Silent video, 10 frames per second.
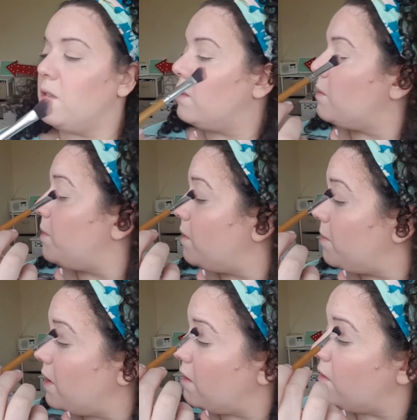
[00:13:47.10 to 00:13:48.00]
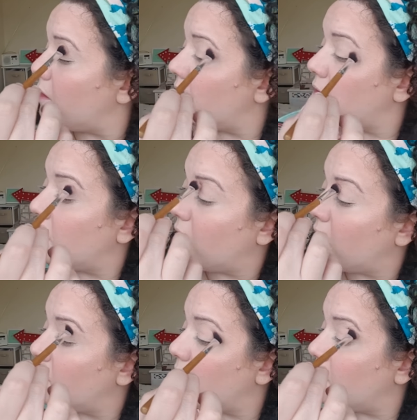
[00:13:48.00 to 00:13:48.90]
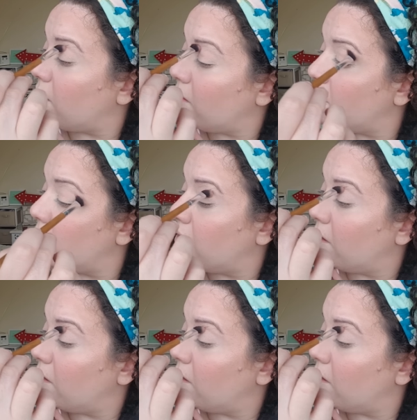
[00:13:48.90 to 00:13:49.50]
Let's pop that on that side as well,